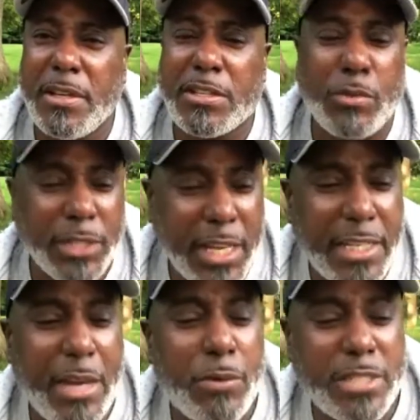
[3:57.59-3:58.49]
So what they
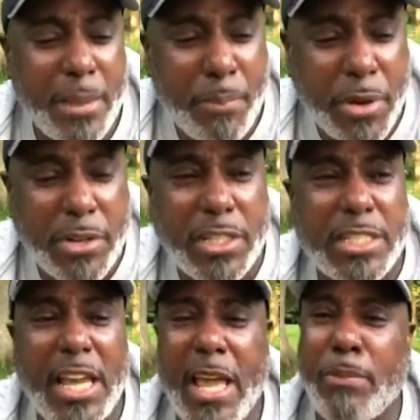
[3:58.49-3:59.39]
did was they put it on
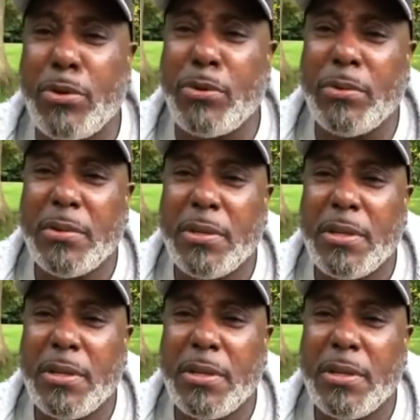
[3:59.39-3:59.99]
the table